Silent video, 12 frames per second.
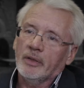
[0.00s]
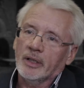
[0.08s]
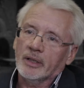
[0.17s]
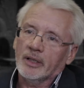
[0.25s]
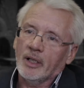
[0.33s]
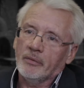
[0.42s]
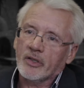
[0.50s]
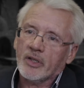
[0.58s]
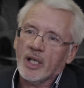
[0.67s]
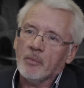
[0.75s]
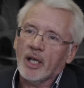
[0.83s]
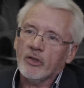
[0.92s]
of a
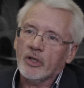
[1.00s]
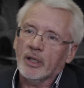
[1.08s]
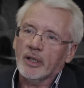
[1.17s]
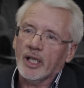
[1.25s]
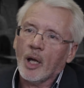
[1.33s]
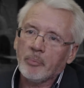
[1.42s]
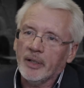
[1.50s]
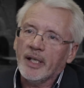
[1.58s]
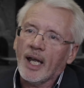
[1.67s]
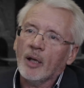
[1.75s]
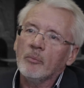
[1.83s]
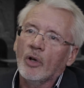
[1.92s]
steam engine, the up and
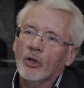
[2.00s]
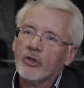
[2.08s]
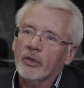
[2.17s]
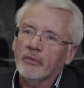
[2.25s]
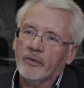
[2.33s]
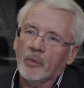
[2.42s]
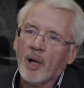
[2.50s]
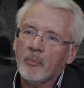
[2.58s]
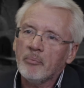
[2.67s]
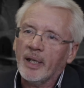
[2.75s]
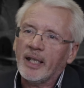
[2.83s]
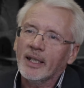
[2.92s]
down motion for
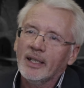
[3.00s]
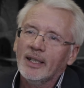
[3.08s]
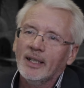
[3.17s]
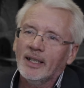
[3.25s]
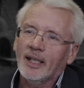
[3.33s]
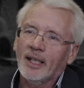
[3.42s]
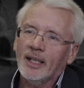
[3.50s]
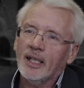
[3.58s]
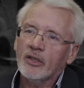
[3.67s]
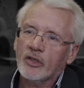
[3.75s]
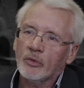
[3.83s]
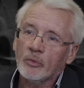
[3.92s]
pumping,
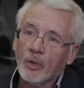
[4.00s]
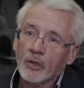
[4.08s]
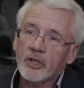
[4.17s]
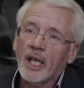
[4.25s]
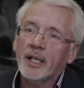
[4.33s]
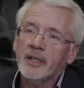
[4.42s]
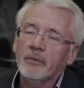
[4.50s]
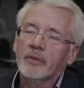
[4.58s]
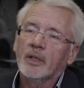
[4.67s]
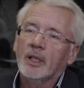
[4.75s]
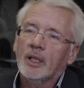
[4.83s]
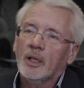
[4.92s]
into
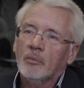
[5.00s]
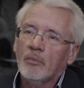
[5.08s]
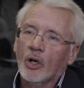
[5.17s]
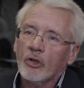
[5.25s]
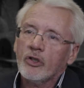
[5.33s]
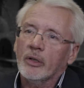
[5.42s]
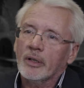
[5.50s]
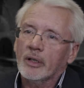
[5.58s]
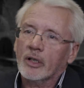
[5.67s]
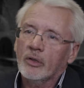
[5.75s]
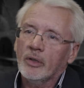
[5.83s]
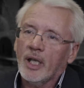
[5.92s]
rotative motion
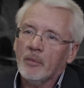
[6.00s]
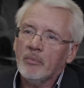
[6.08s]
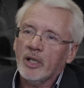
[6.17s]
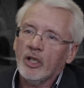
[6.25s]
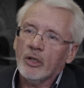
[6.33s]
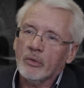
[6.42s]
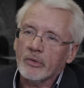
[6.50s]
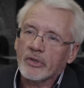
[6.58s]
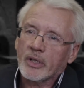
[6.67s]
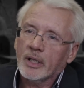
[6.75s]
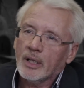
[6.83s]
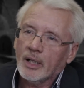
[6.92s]
that could then be
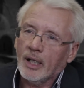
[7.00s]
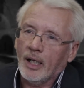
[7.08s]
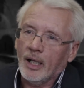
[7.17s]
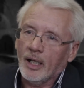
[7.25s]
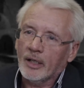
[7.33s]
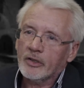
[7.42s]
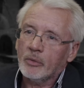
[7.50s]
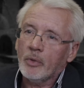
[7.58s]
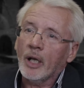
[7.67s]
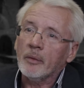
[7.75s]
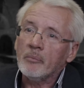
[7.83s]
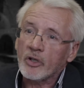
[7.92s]
used to
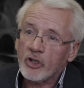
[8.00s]
run